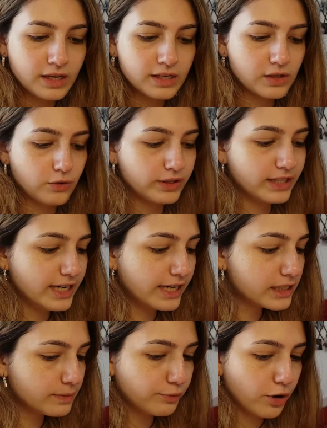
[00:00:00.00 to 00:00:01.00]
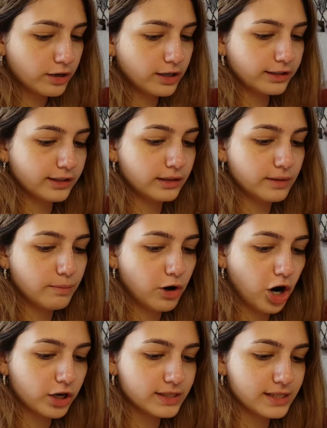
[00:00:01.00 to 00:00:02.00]
So the next product in the
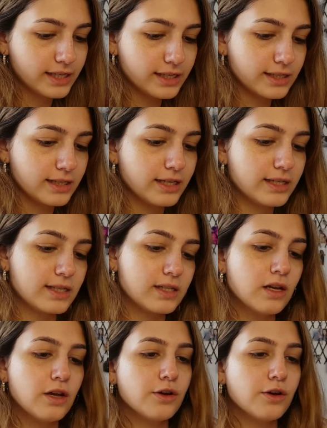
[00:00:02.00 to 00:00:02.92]
box is this